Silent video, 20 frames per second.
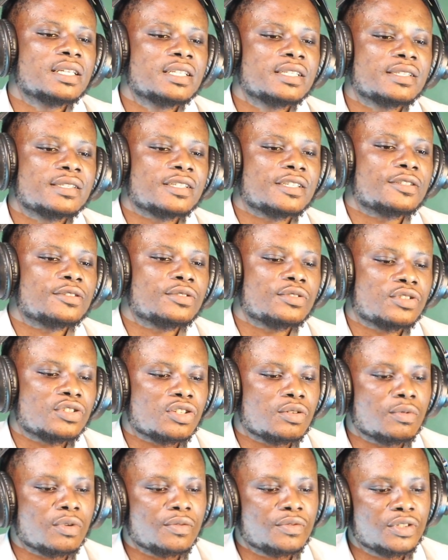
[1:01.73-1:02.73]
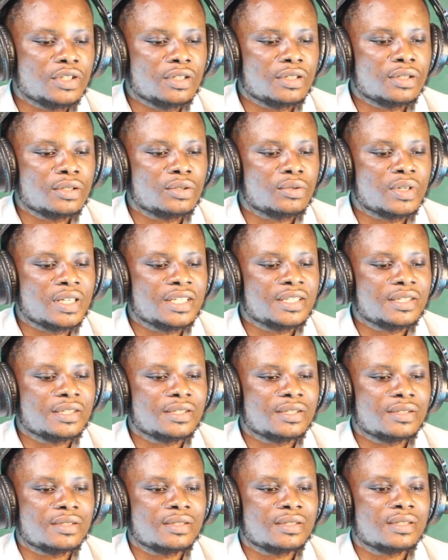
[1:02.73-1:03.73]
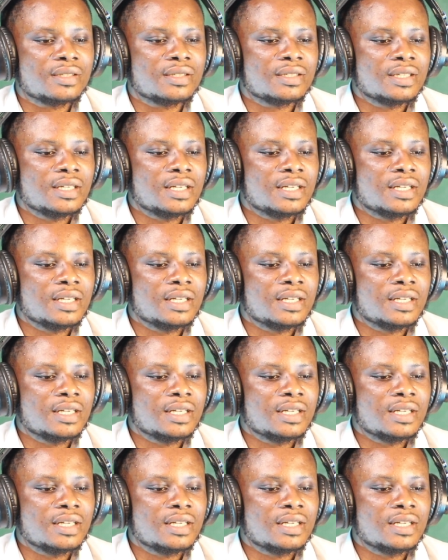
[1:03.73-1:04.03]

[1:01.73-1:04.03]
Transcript: listen to some of the questions